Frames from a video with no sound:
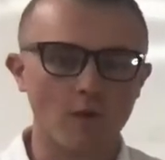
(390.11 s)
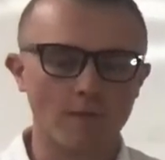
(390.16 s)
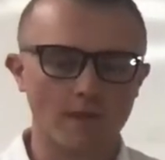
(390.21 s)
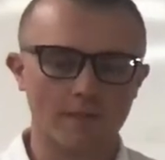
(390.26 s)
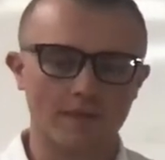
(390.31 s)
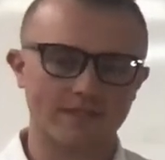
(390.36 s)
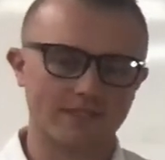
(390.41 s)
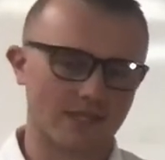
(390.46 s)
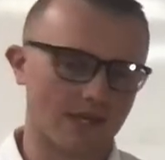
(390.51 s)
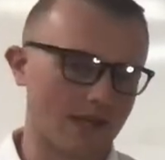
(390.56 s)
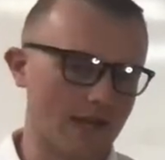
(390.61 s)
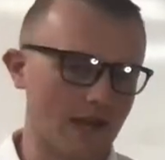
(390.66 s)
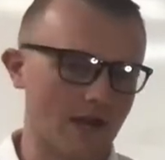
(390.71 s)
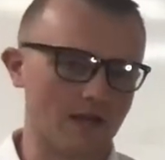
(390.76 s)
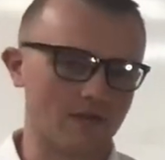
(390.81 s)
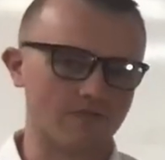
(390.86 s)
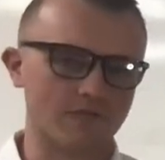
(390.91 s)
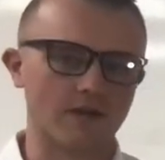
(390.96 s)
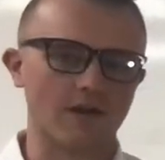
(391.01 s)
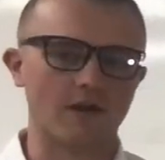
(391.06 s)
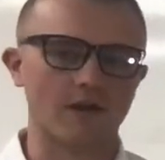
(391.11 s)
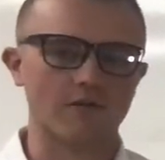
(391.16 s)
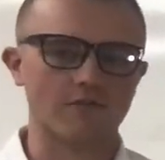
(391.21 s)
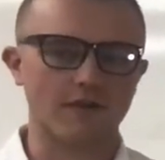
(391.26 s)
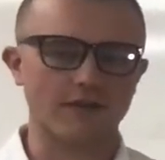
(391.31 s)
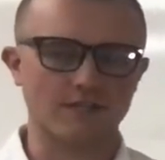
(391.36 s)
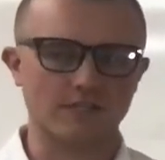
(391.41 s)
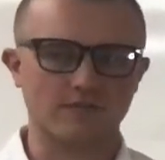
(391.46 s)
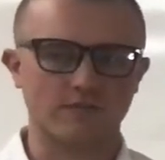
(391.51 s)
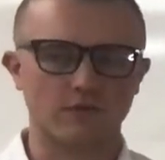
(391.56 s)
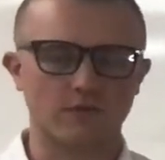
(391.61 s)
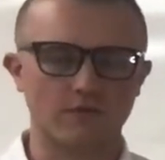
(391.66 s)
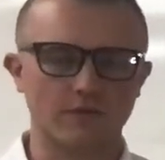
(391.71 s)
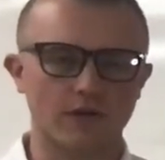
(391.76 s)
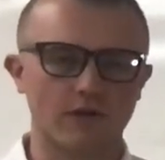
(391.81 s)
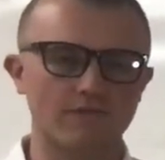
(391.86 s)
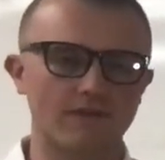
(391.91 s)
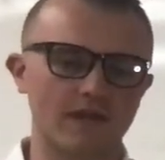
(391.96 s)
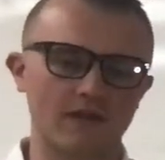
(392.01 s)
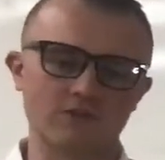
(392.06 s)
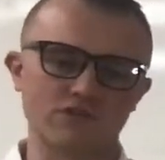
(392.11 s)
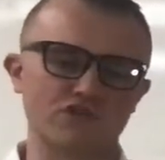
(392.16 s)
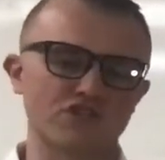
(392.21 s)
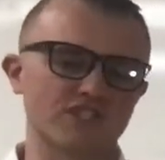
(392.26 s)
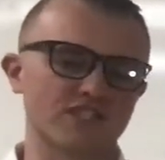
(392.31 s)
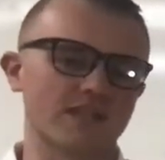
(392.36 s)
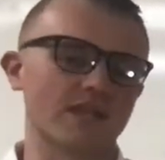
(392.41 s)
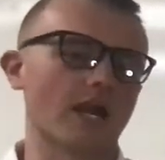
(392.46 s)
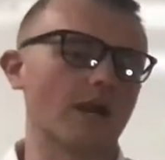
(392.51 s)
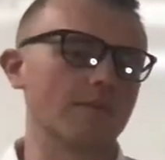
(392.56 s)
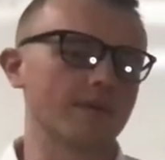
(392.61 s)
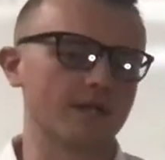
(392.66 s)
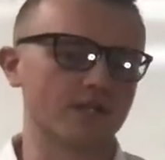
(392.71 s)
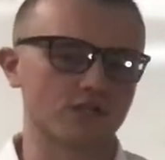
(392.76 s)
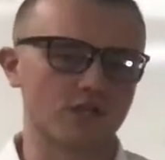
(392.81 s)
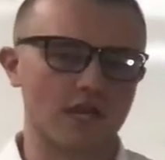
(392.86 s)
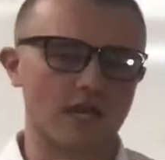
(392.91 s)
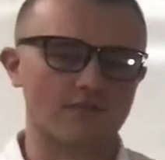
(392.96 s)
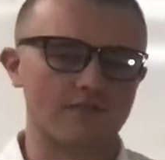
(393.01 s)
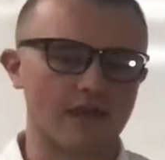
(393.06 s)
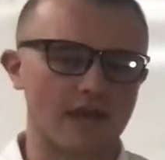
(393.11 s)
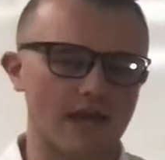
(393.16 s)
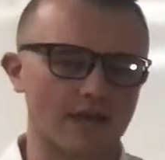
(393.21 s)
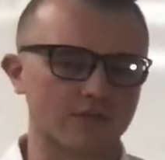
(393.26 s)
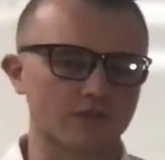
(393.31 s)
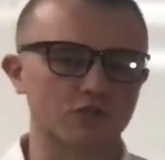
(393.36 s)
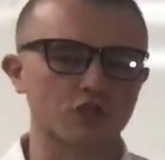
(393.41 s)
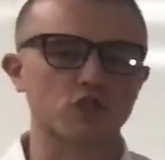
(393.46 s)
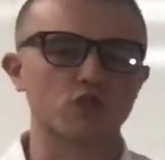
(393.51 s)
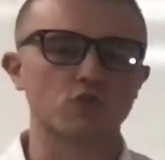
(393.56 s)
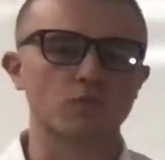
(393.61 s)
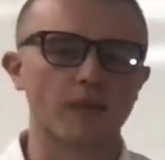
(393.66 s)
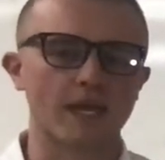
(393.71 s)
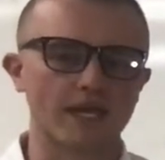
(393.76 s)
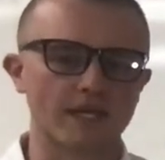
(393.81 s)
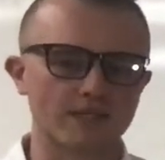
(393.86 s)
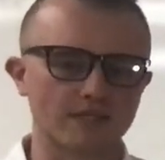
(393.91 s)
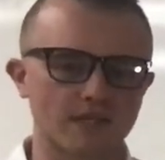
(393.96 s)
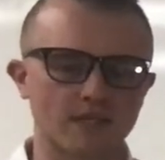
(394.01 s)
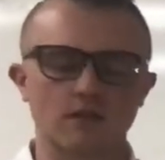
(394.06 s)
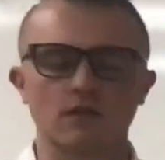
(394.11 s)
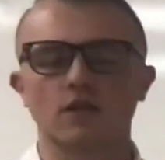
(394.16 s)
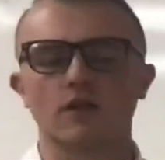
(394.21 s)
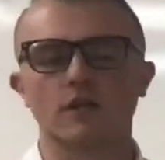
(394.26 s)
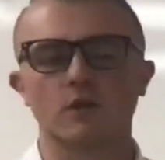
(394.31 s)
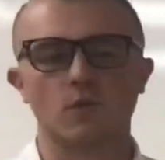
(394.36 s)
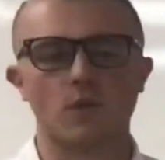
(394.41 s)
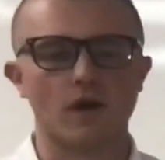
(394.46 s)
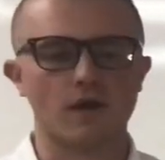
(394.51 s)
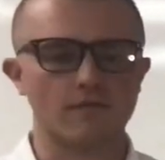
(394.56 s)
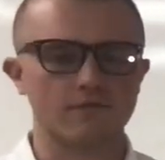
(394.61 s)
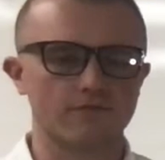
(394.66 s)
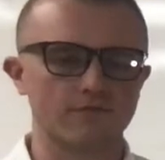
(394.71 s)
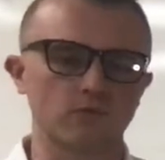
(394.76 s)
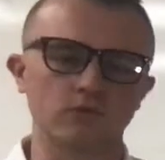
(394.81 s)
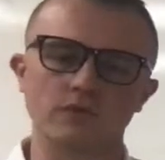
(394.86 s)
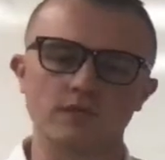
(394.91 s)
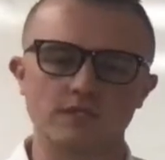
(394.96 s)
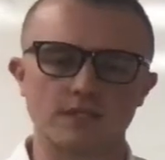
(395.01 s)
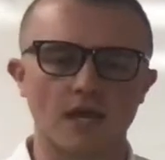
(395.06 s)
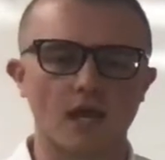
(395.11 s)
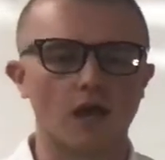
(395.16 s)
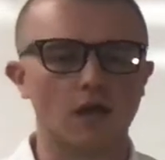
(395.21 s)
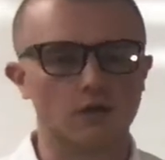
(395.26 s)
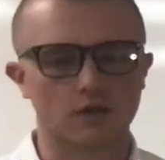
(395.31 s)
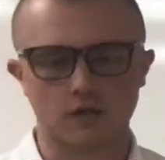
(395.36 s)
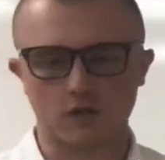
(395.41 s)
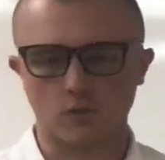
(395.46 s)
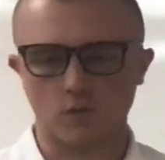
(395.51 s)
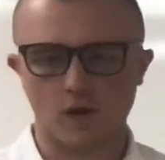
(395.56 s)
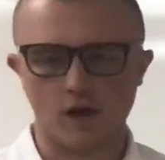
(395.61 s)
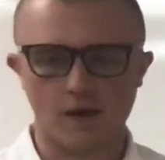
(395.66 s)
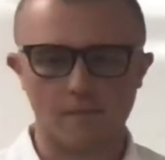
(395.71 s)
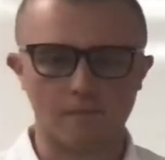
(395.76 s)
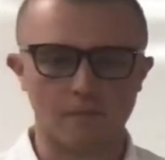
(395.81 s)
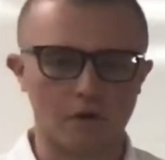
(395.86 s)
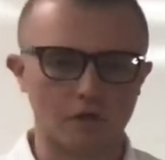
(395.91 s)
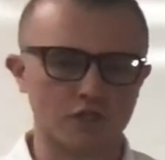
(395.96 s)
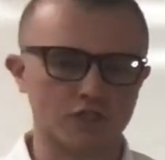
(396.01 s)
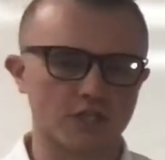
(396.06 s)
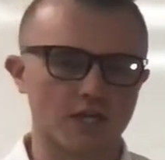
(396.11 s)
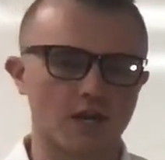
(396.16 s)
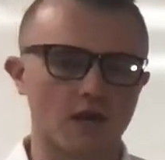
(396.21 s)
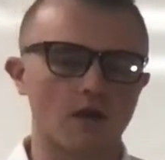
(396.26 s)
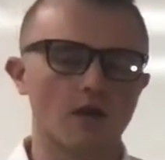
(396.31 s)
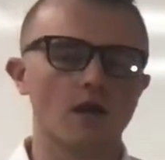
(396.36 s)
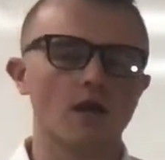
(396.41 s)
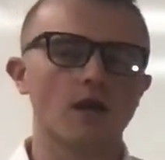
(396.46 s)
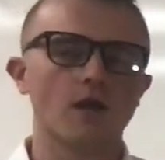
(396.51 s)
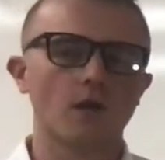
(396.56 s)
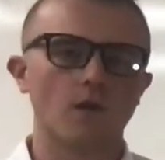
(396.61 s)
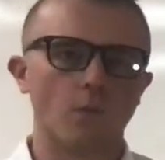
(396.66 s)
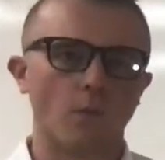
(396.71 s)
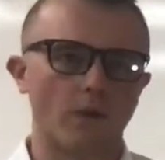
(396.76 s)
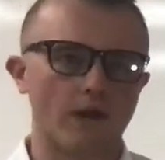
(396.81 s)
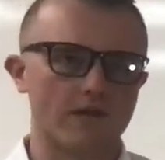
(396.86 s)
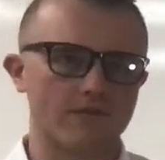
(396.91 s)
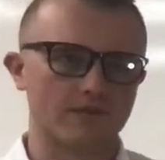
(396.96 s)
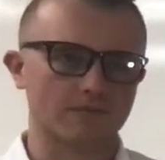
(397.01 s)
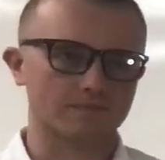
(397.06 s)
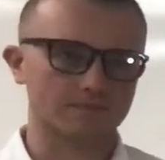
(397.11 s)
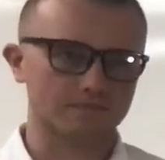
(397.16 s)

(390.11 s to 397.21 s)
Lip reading: Maybe it's like a county fair or a festival. Vendors are just there because you have extra space and, you want food to sell or you want merch there, whatever.